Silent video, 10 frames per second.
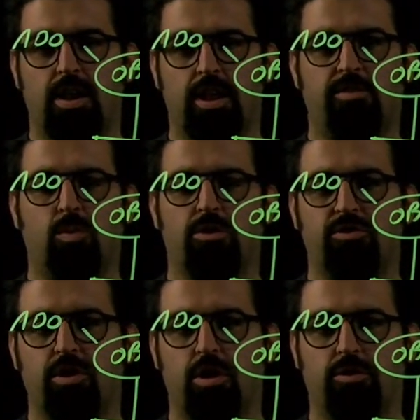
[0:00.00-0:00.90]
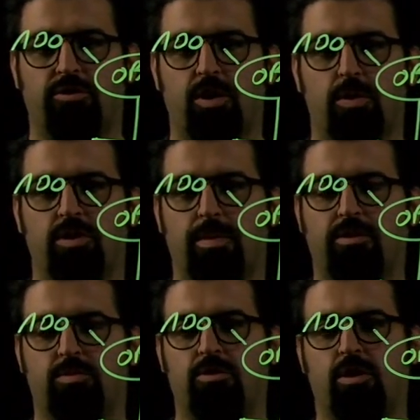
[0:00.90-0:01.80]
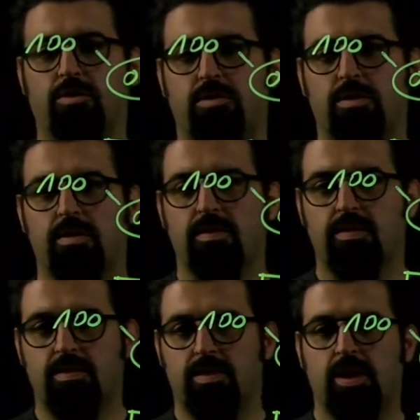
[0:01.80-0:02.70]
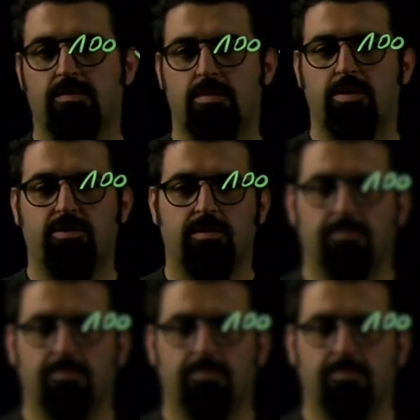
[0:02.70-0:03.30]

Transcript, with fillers: let's watch another series about stretch clusters. Thank you very much.